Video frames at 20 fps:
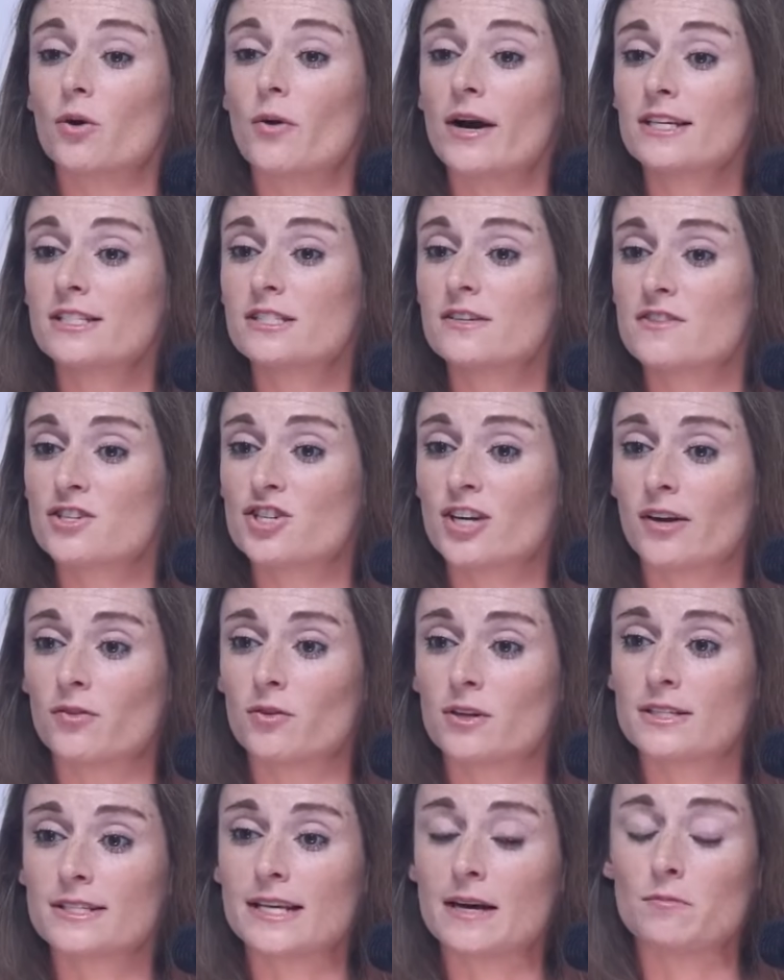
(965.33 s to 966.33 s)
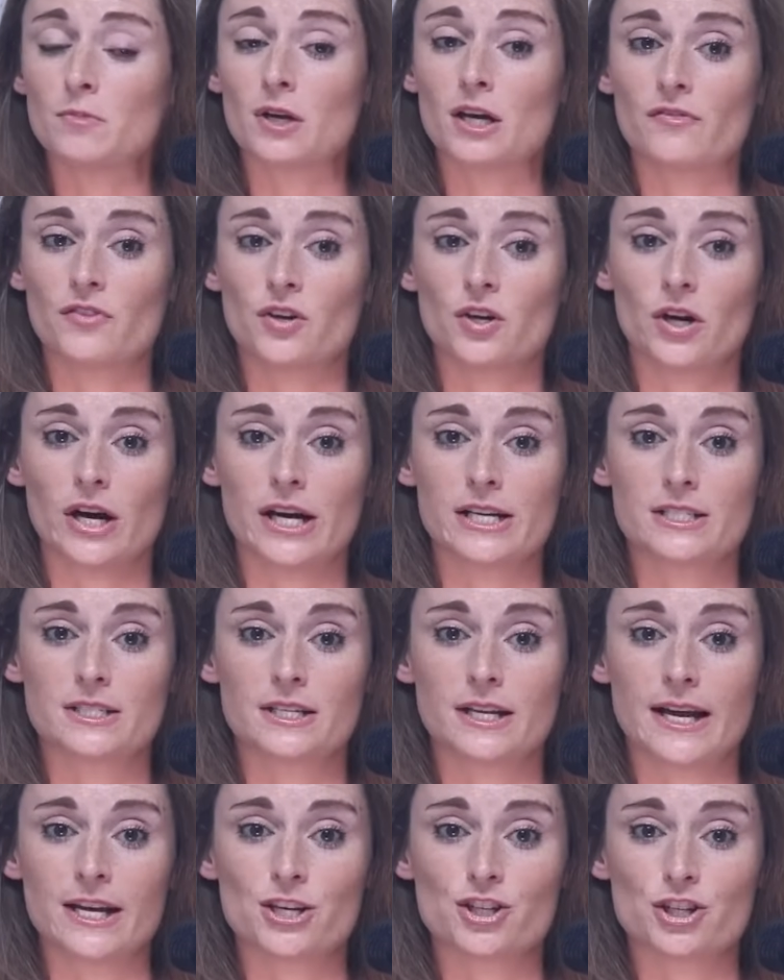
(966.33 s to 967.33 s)
request of the General Assembly of the
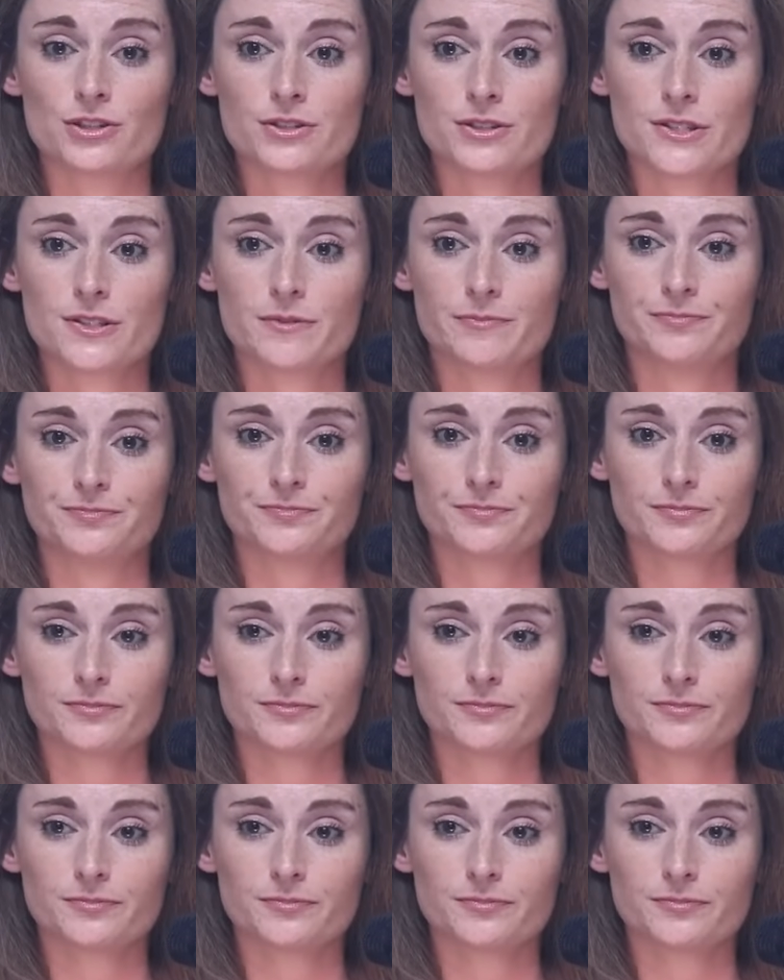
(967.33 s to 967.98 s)
United Nations.